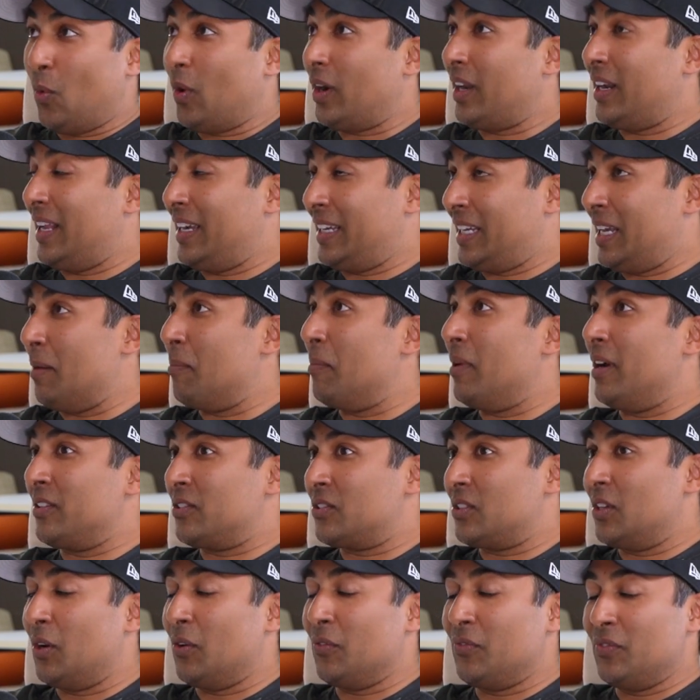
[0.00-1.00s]
What did I get
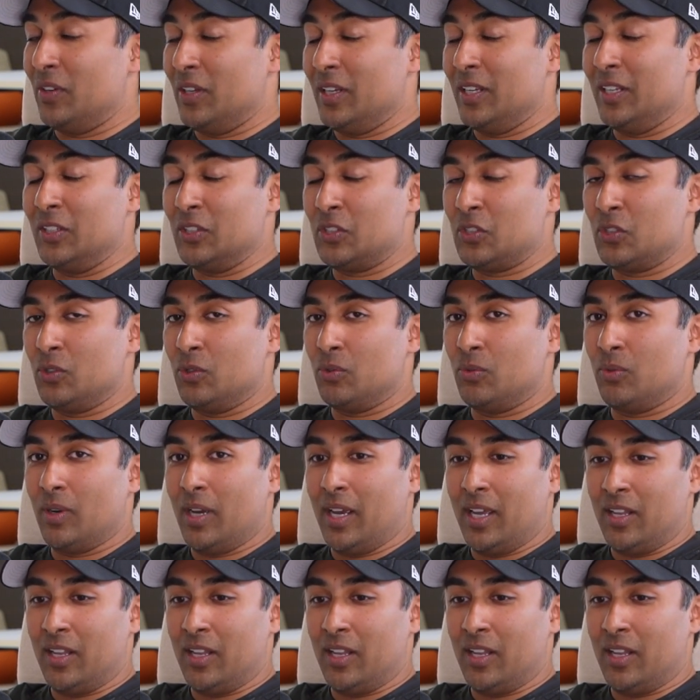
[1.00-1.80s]
myself into?